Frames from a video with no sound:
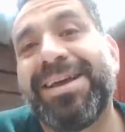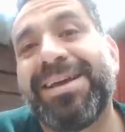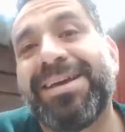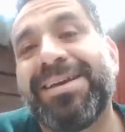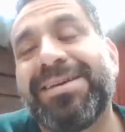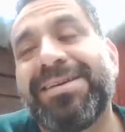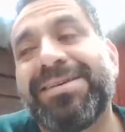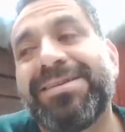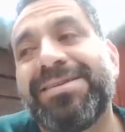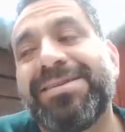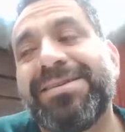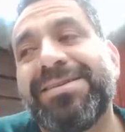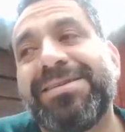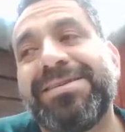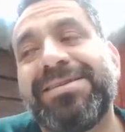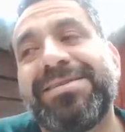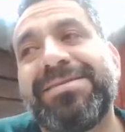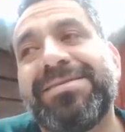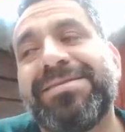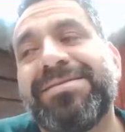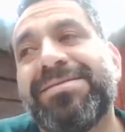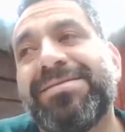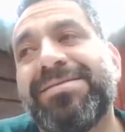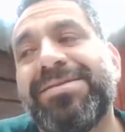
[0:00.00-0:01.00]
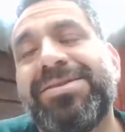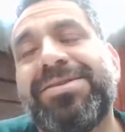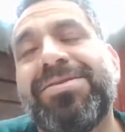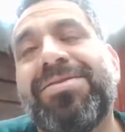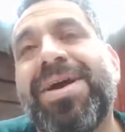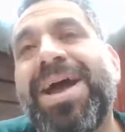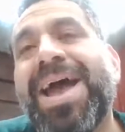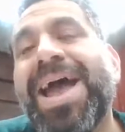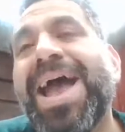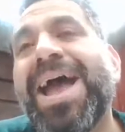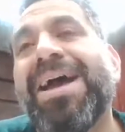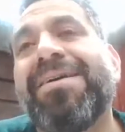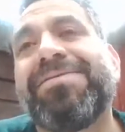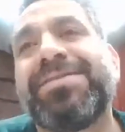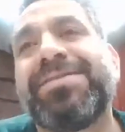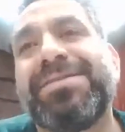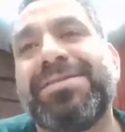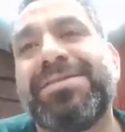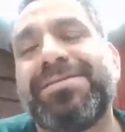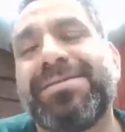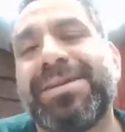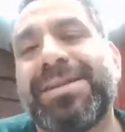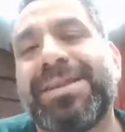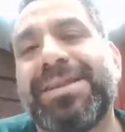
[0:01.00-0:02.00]
like you don't have
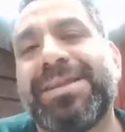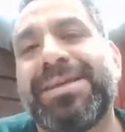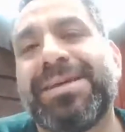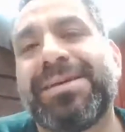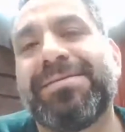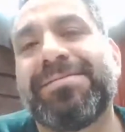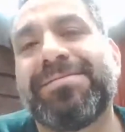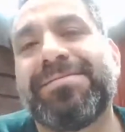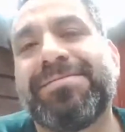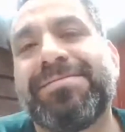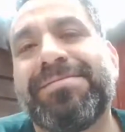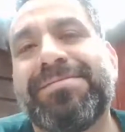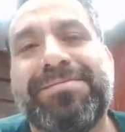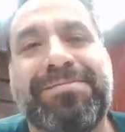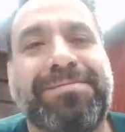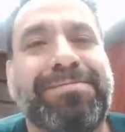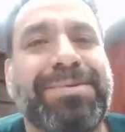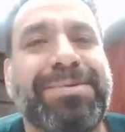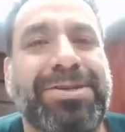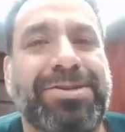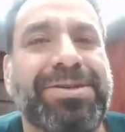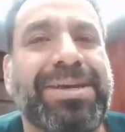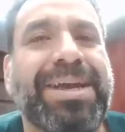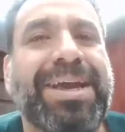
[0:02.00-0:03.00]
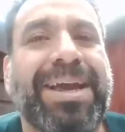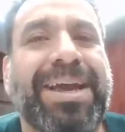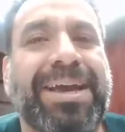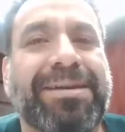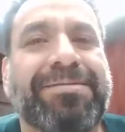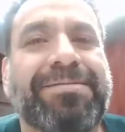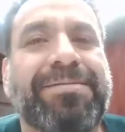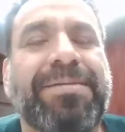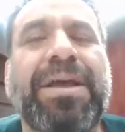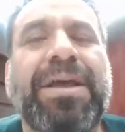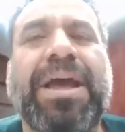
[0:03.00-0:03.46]
to do anything, but you can.